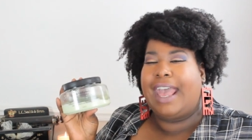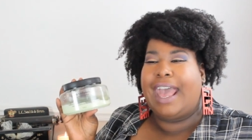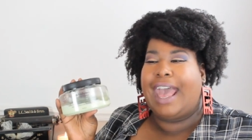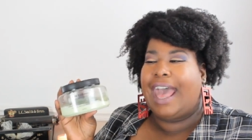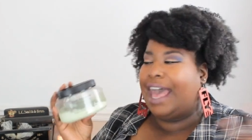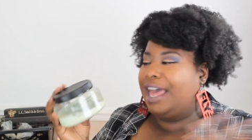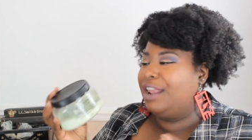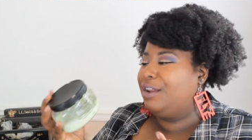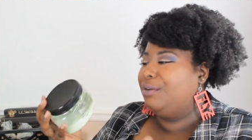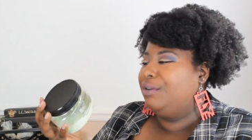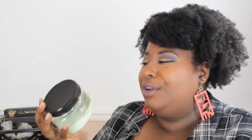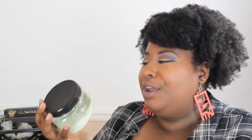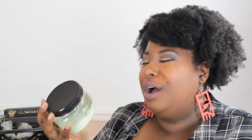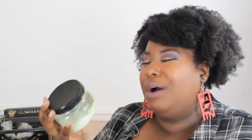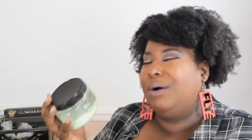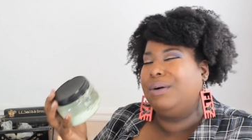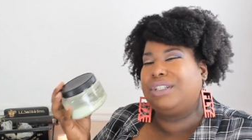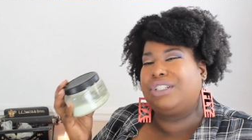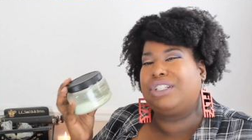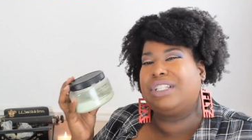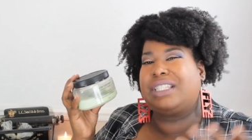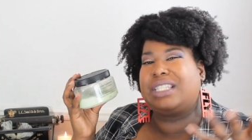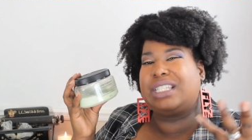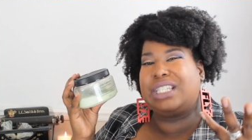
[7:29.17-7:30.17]
I don't know.
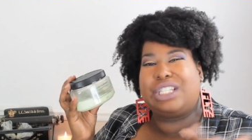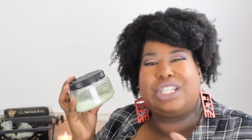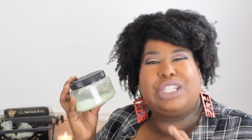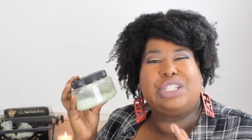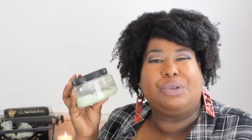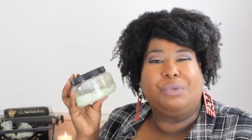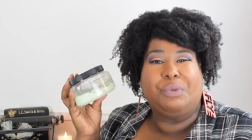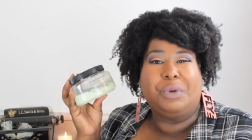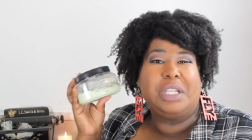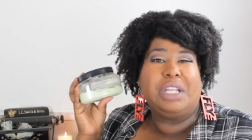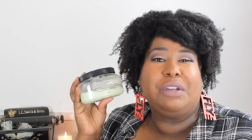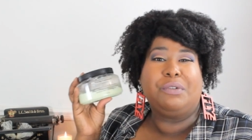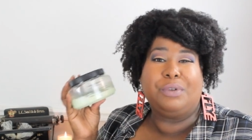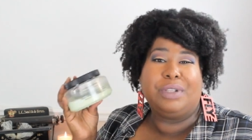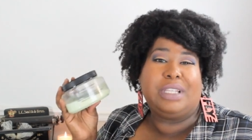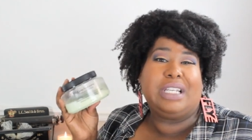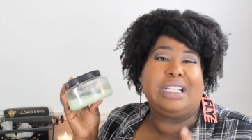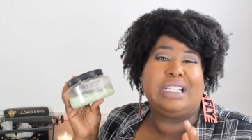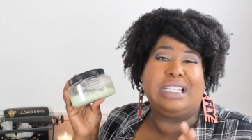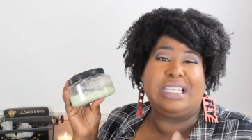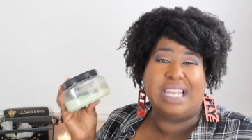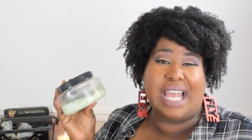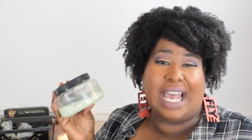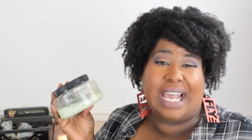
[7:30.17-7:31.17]
It's just it's just a really,
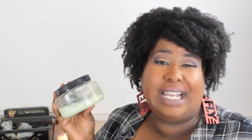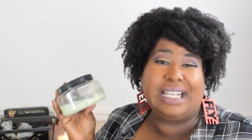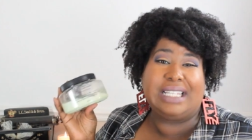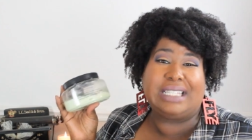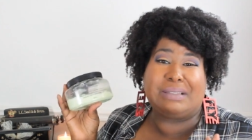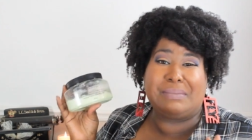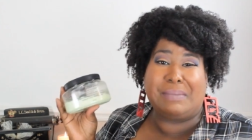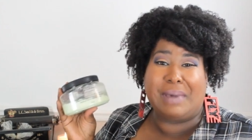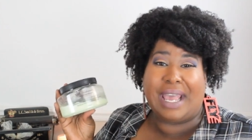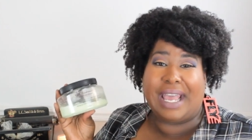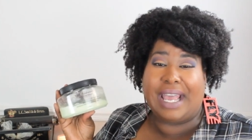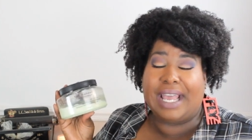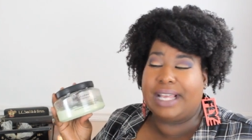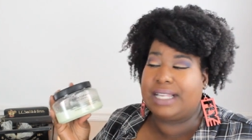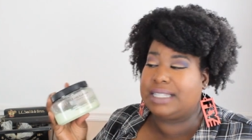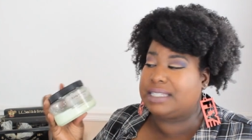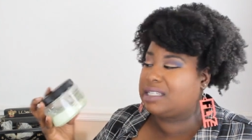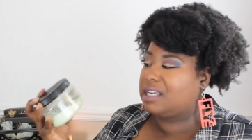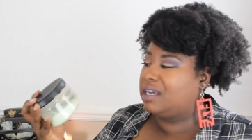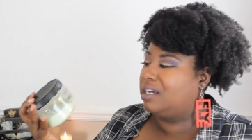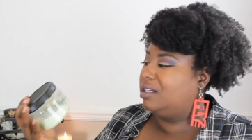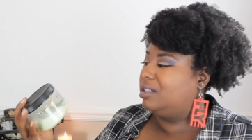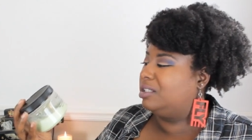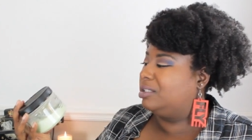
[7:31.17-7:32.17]
really nice
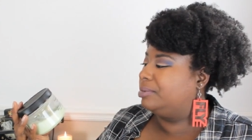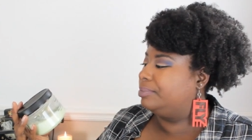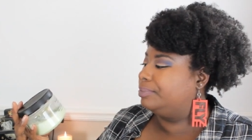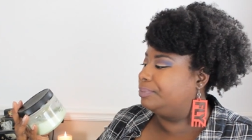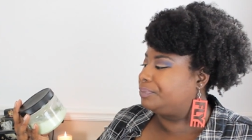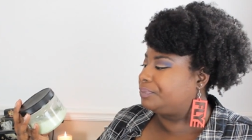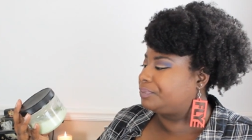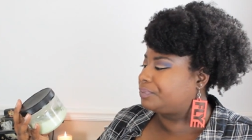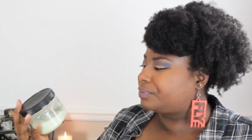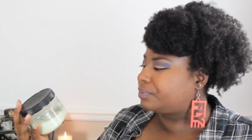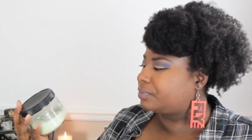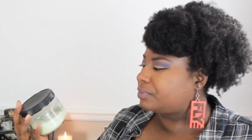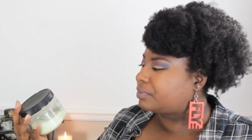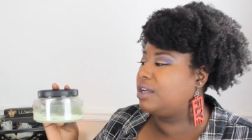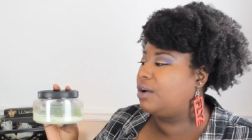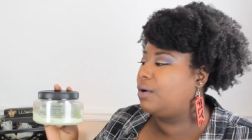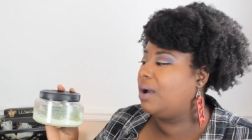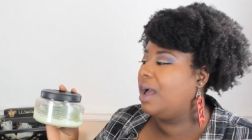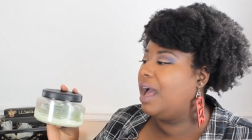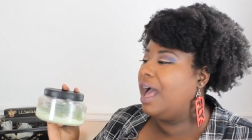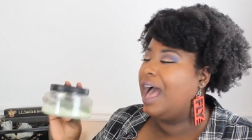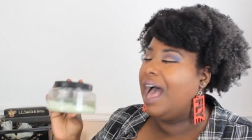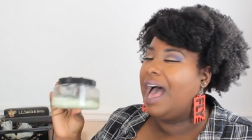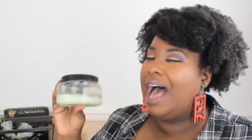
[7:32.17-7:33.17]
mask. Um,
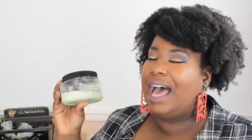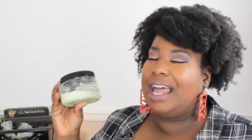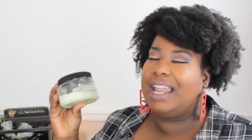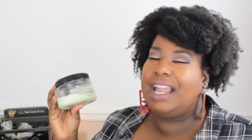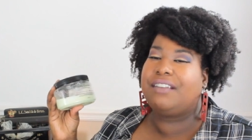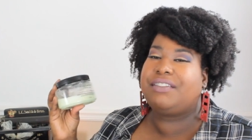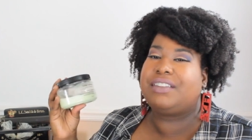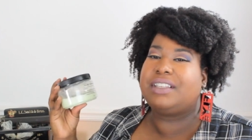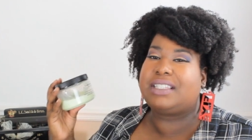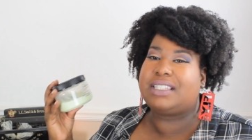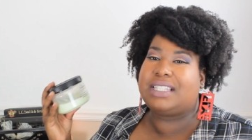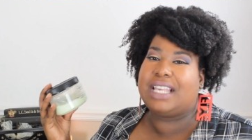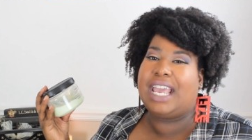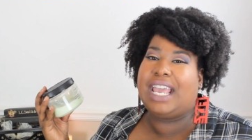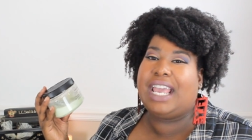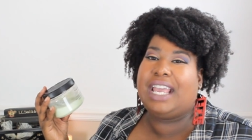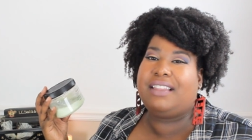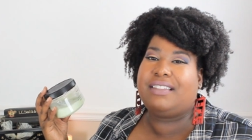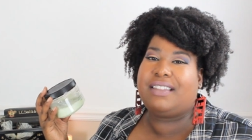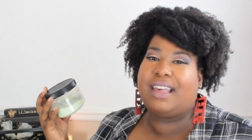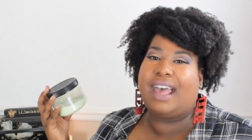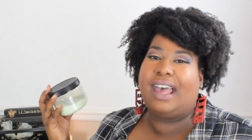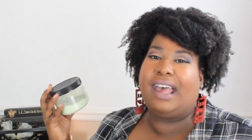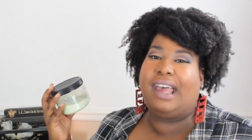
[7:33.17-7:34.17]
so I'd have to
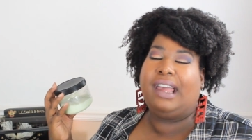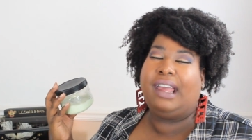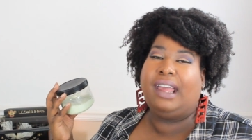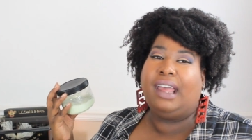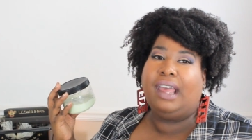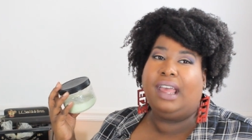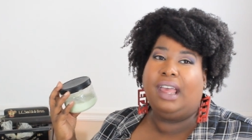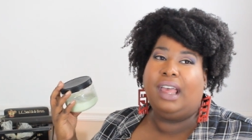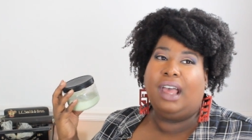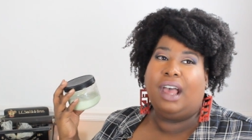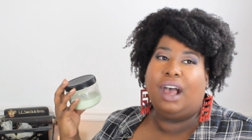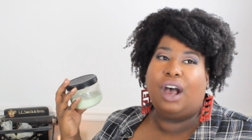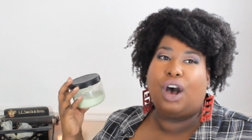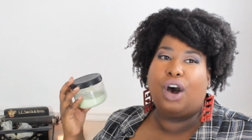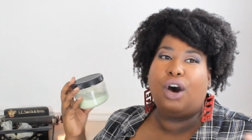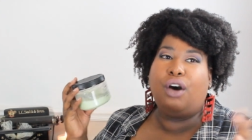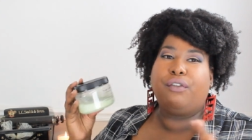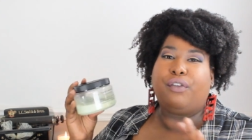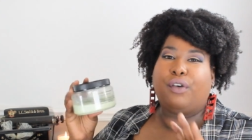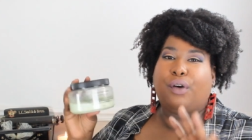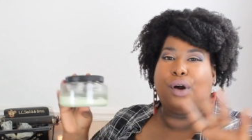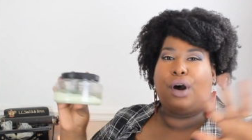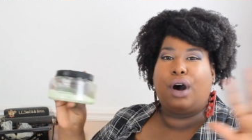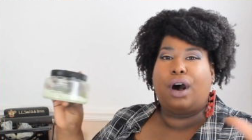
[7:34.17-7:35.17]
say that
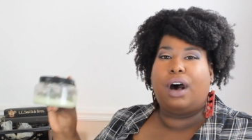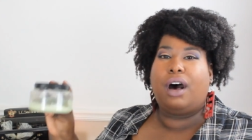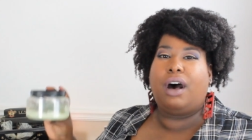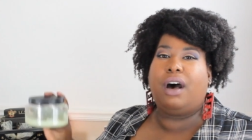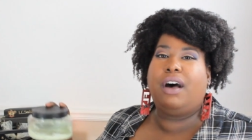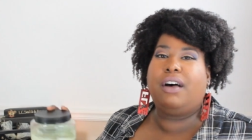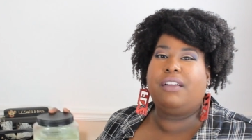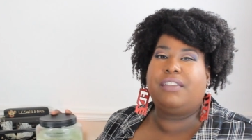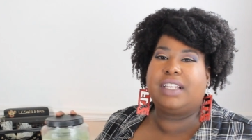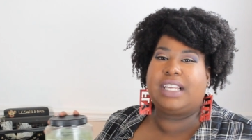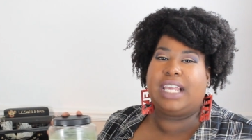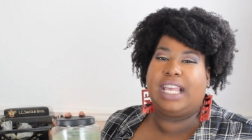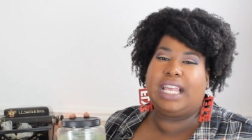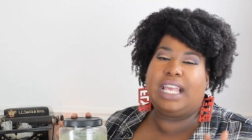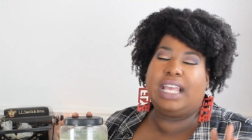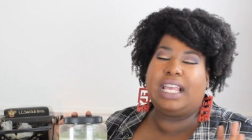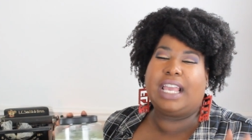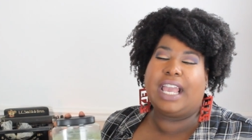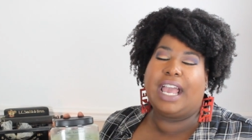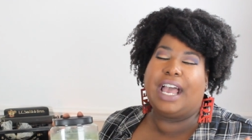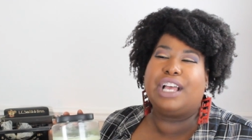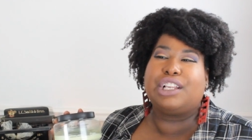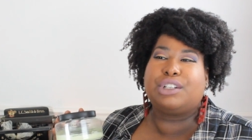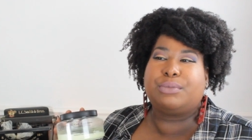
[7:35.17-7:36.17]
overall the Kinky
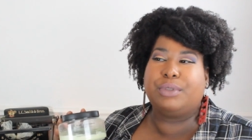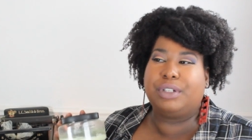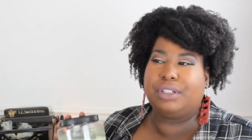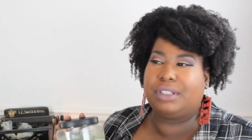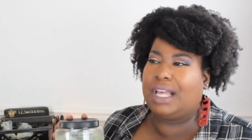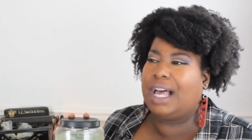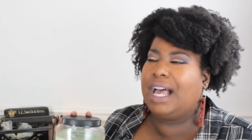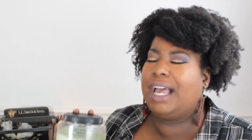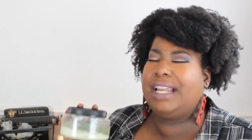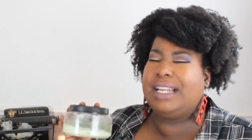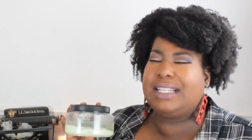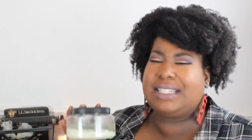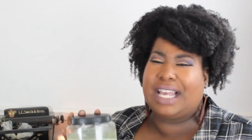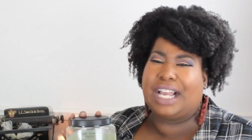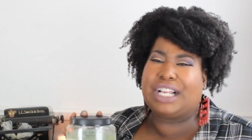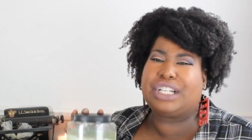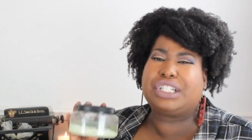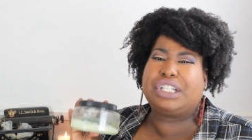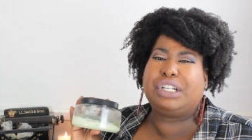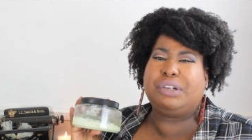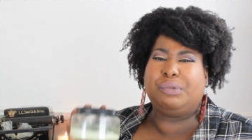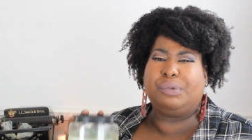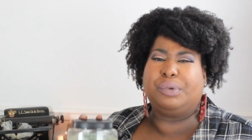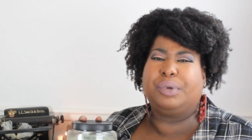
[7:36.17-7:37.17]
Kashmere line is
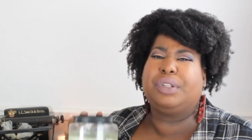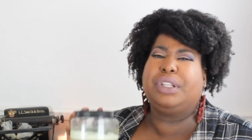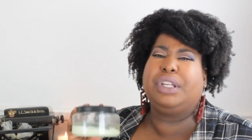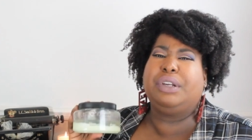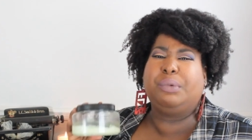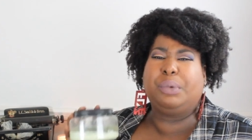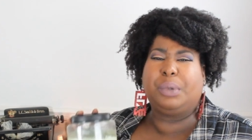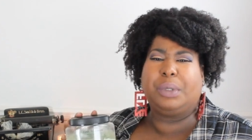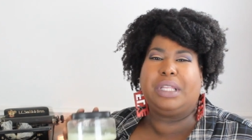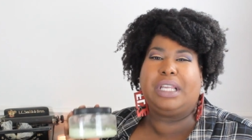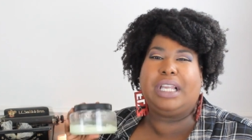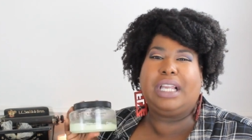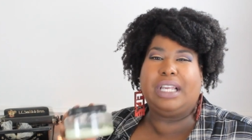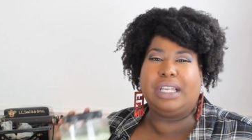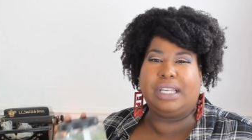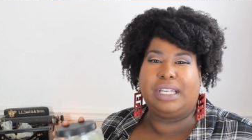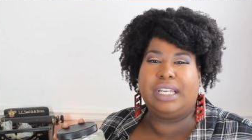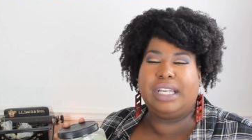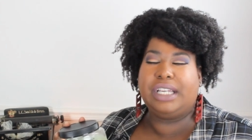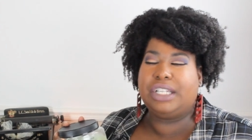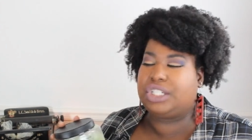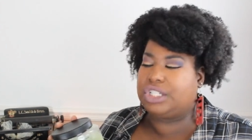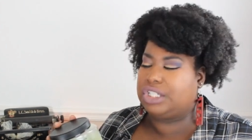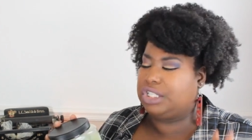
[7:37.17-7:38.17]
actually really, really good.